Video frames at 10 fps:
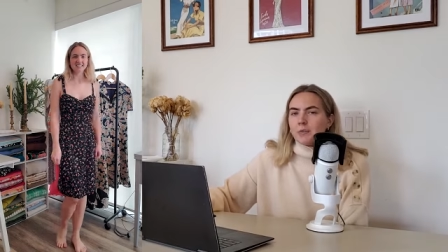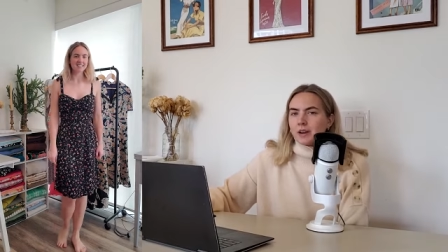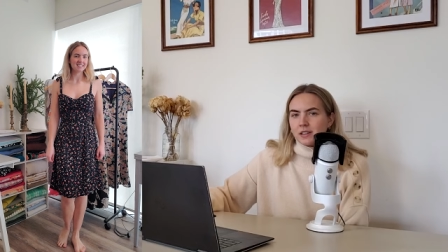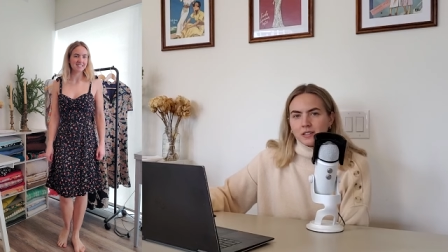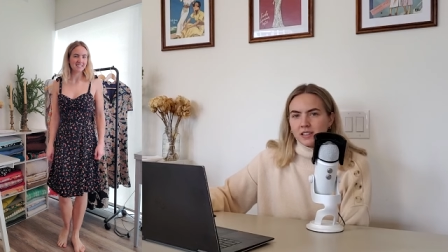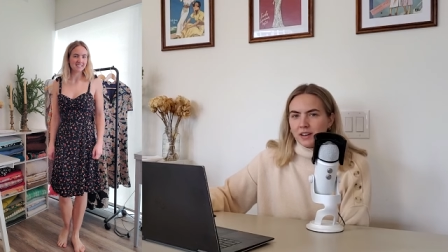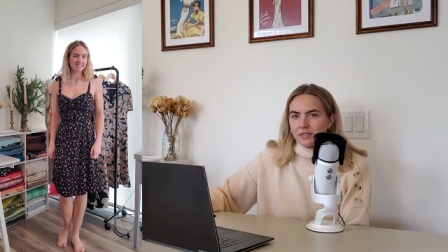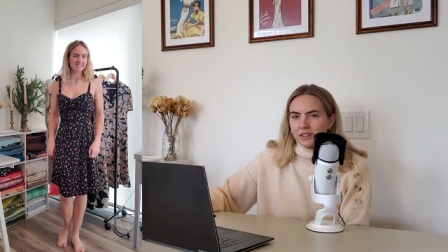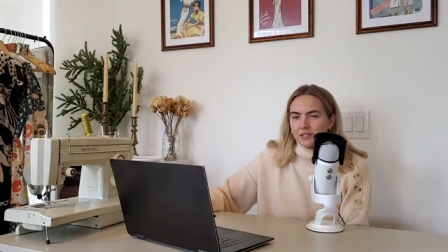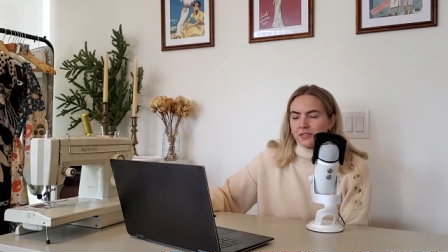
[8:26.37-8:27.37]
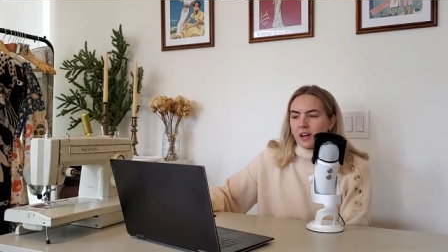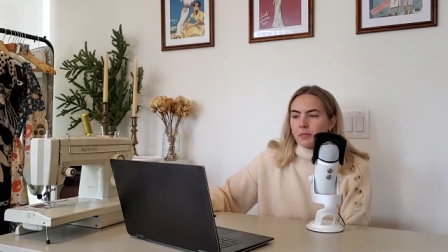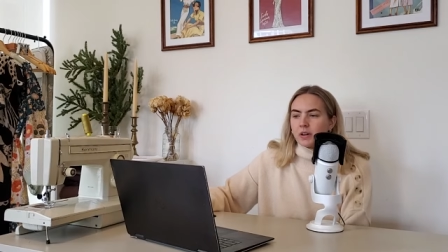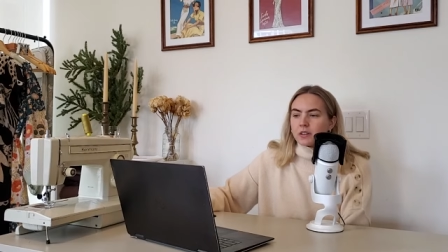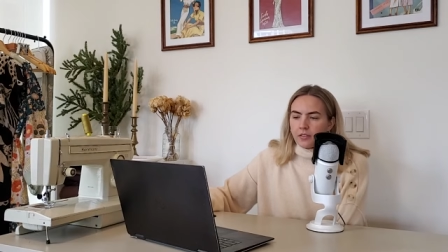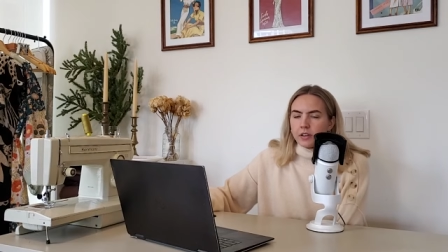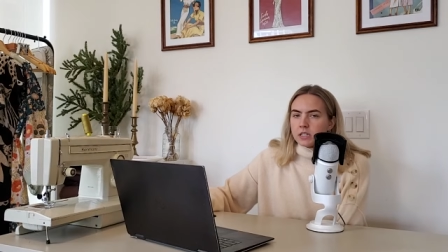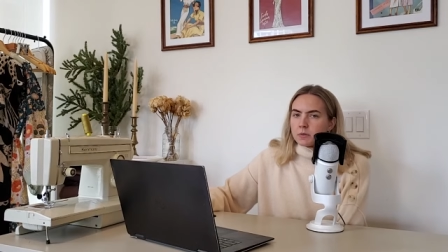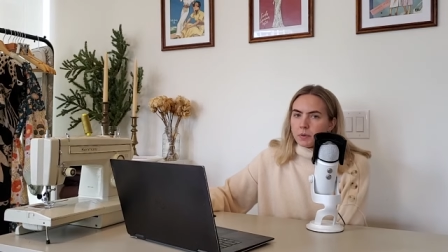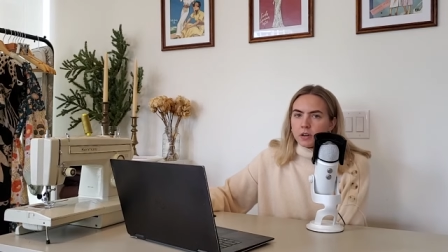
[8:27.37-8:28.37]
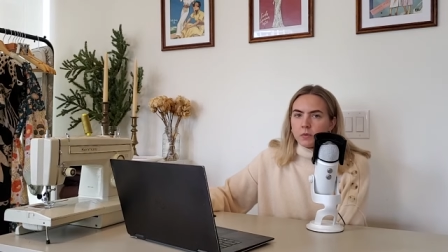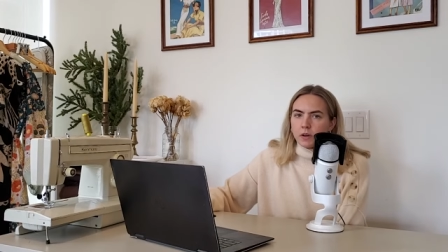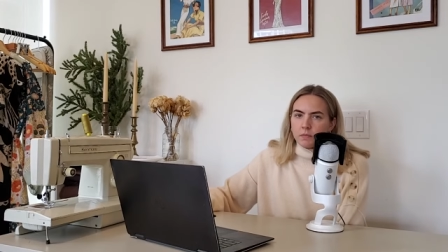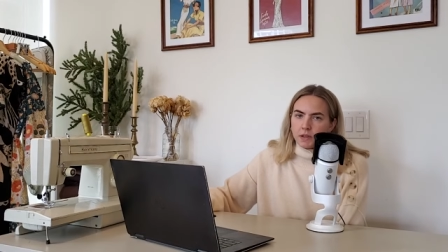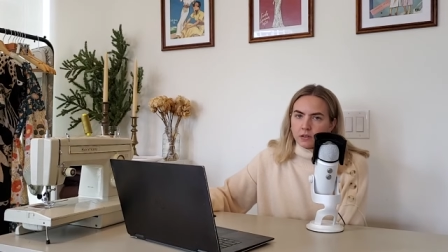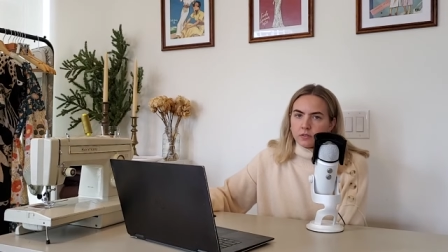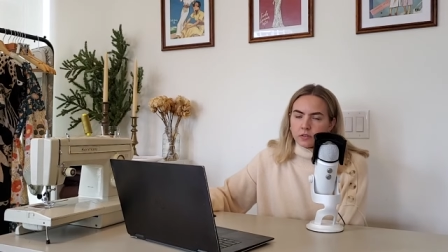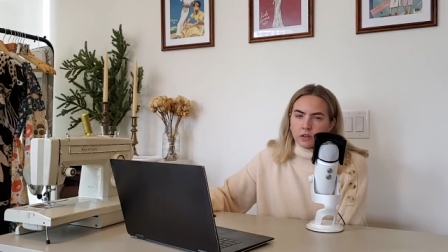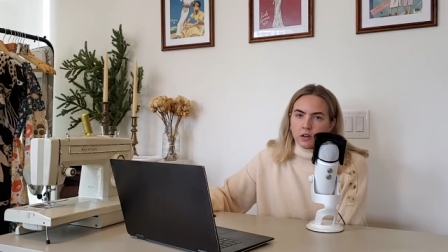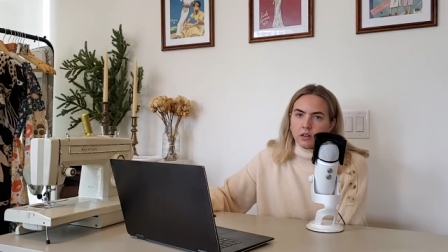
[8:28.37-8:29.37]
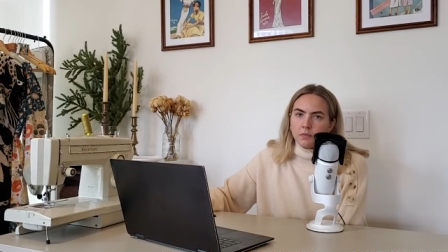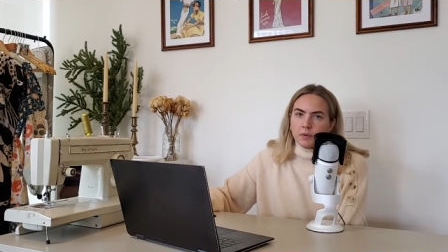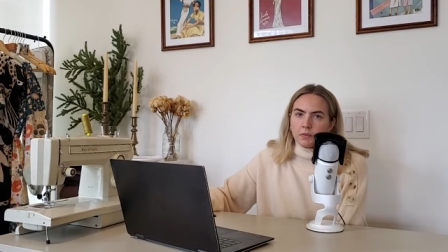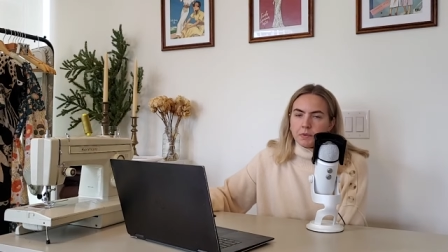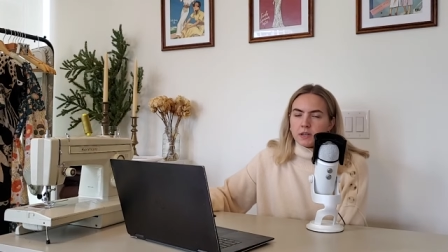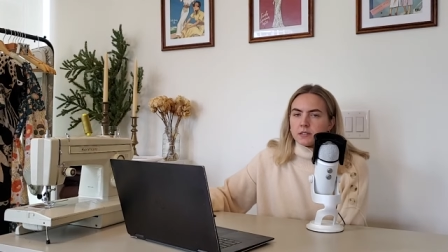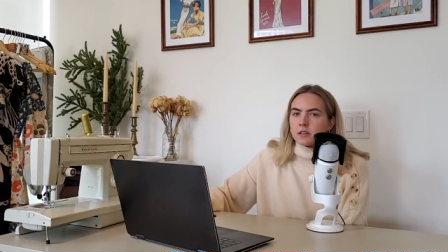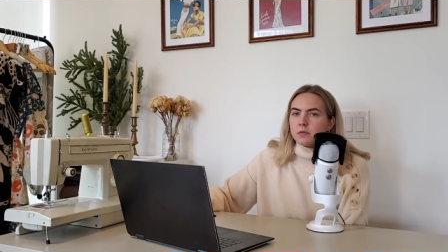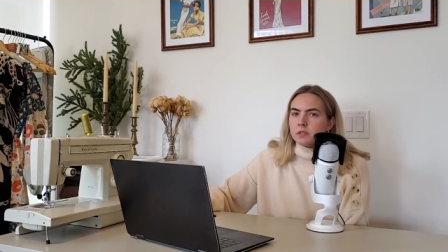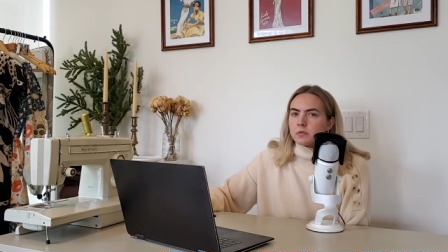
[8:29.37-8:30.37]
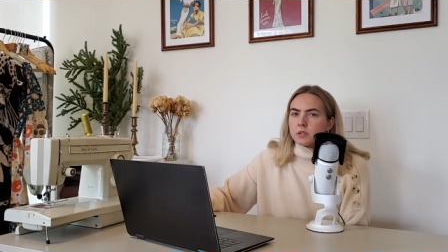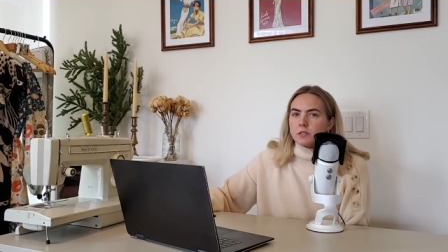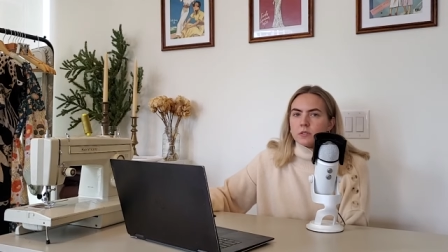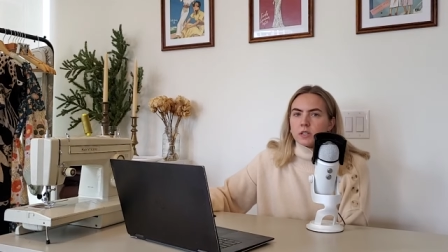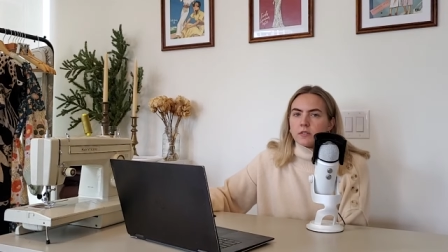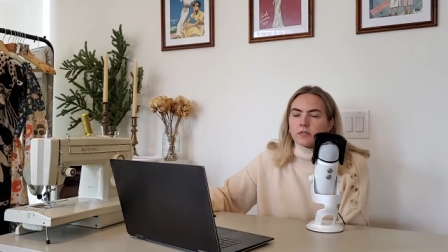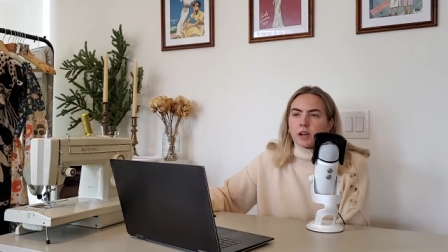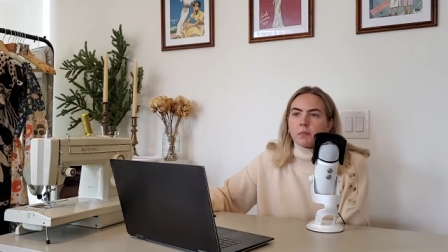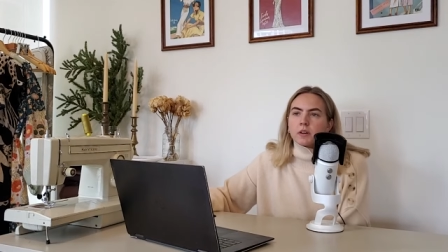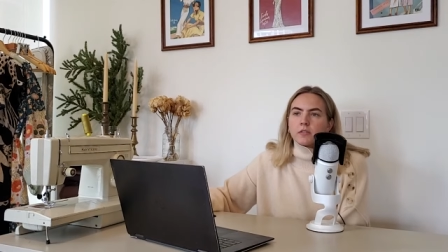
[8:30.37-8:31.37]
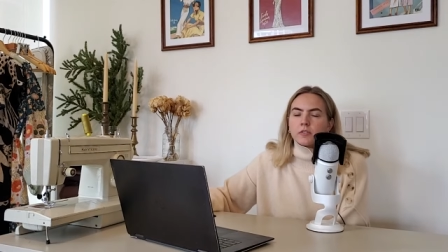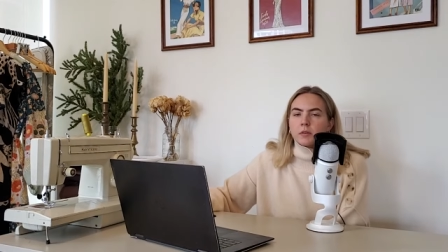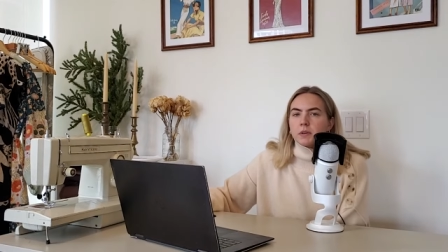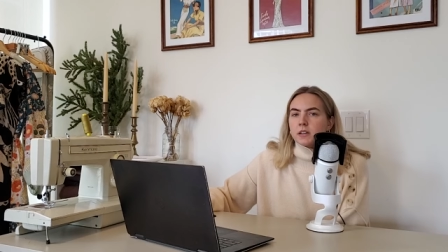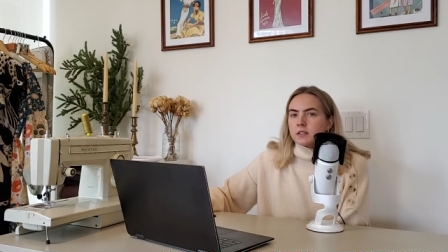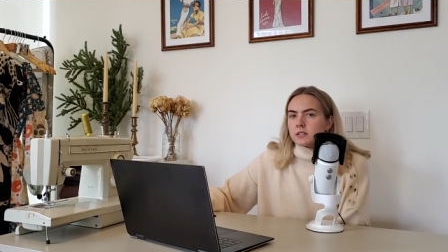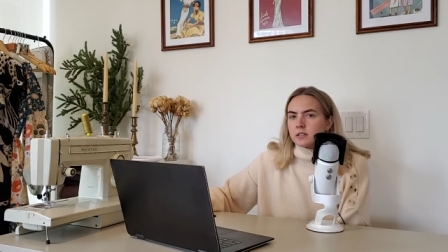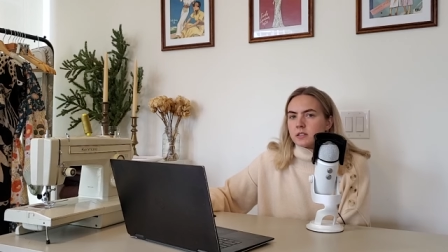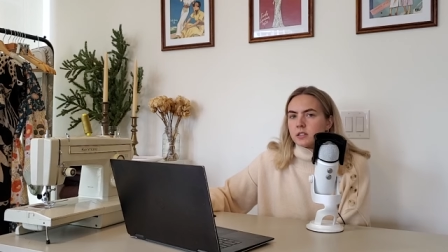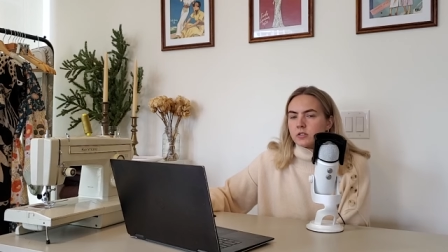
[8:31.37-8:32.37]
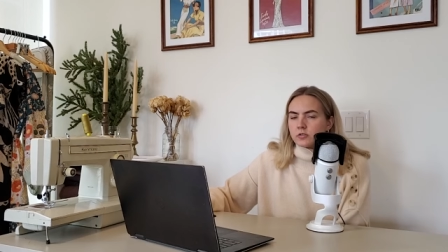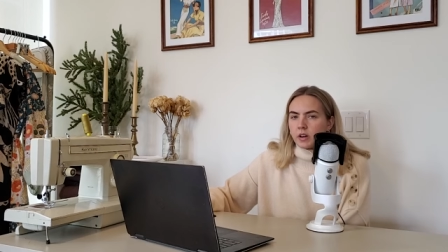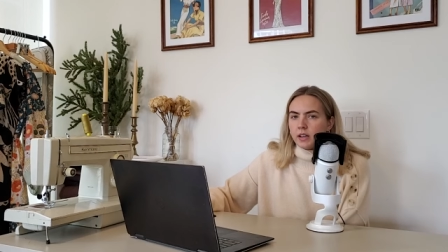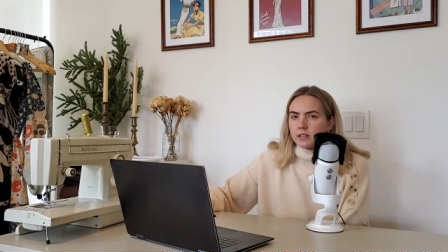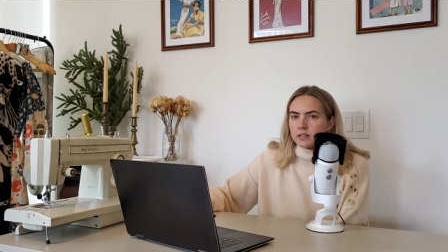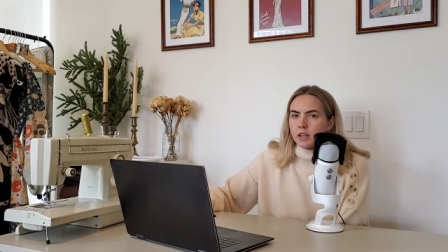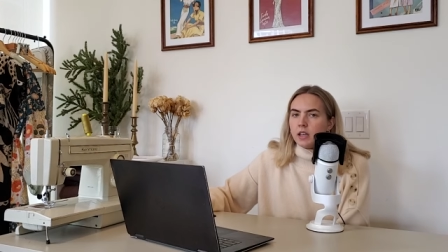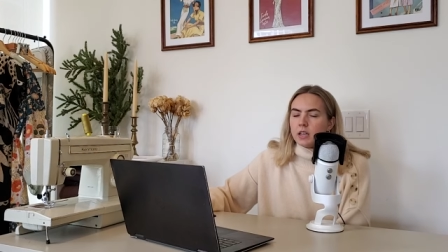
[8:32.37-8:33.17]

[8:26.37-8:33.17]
but I didn't have enough fabric. I think it's pretty well made overall, but because I was reusing fabric from an existing dress,